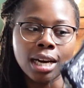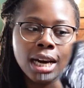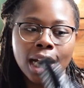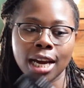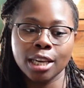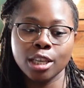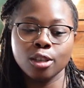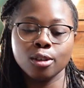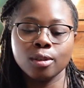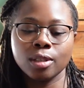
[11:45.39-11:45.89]
I
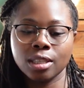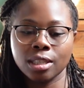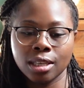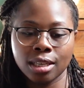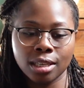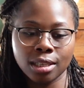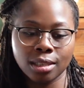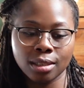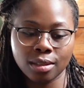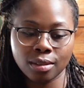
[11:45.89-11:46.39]
use
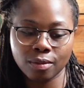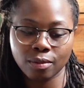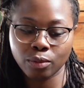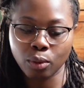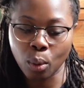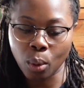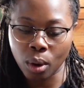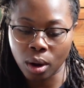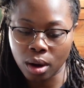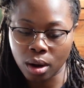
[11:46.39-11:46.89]
these
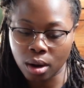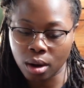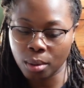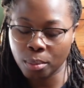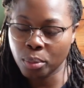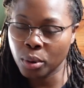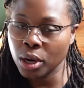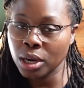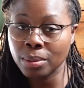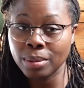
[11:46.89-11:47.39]
for
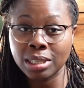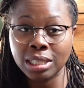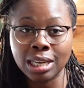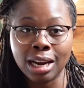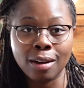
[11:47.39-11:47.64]
pretty much